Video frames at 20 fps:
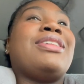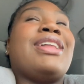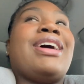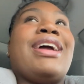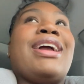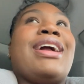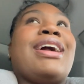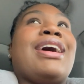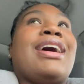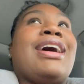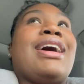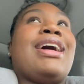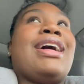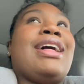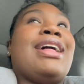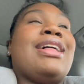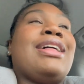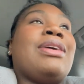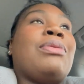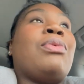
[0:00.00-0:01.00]
Like,
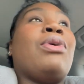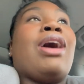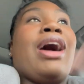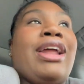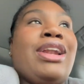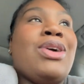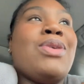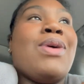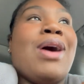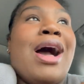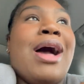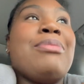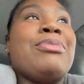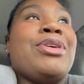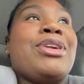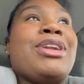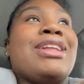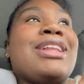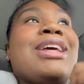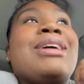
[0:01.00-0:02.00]
well, I know why I'm
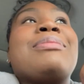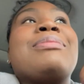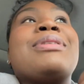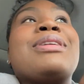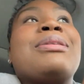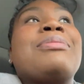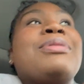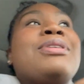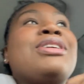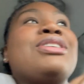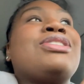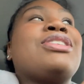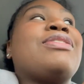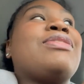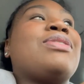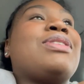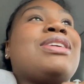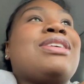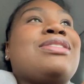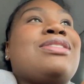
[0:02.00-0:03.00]
running late, but I'm pretty sure
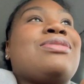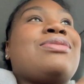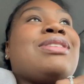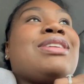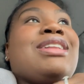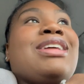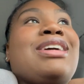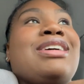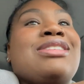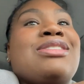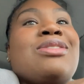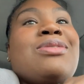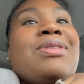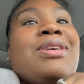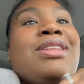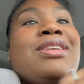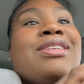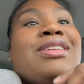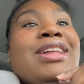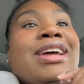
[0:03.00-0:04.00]
everyone else is running late because of the
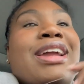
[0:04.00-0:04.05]
weather.